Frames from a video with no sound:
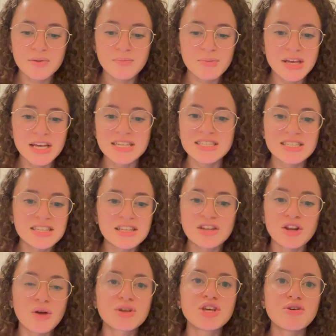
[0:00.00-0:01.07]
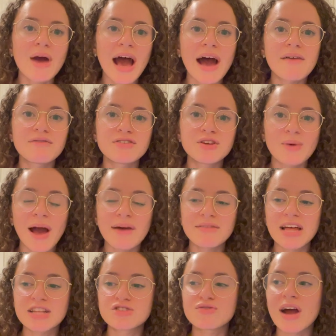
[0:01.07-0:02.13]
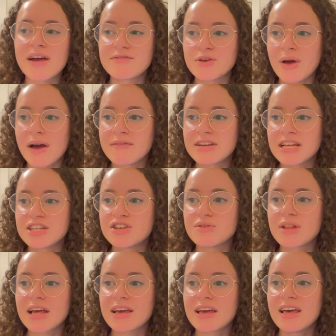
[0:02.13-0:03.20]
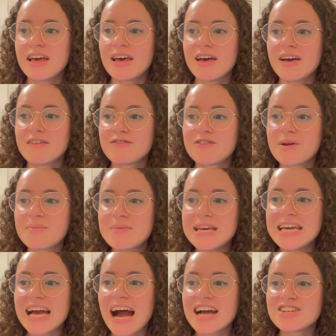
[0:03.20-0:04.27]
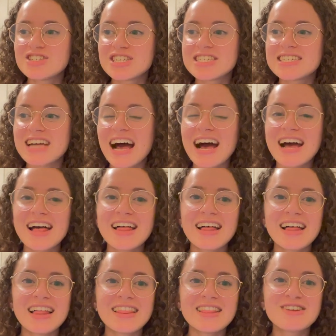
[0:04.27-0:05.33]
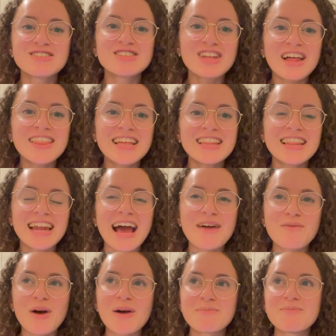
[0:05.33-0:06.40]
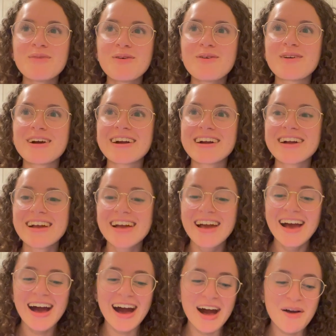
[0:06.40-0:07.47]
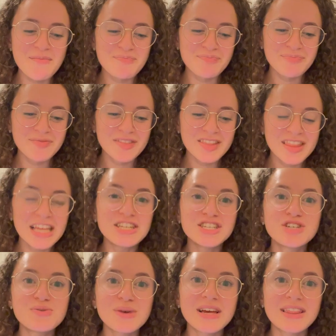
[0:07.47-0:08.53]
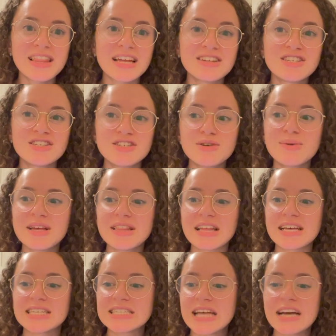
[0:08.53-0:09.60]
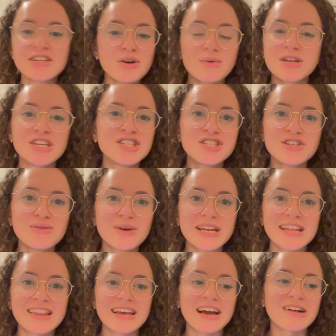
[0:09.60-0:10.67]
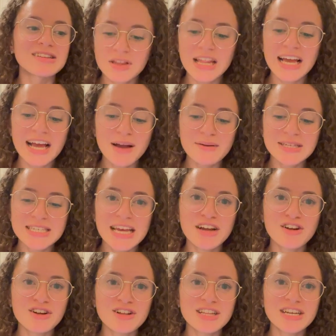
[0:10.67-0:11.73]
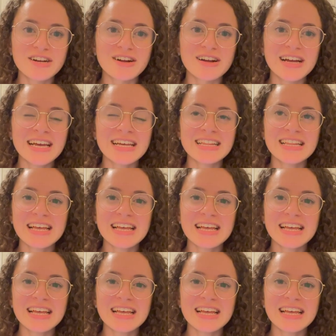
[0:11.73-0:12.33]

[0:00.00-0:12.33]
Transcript: because you know you have you have that drive you have it in you like for me, I just, there's nothing that I want more um, than doing than doing this. I don't want to do anything else. Like I was saying earlier, it,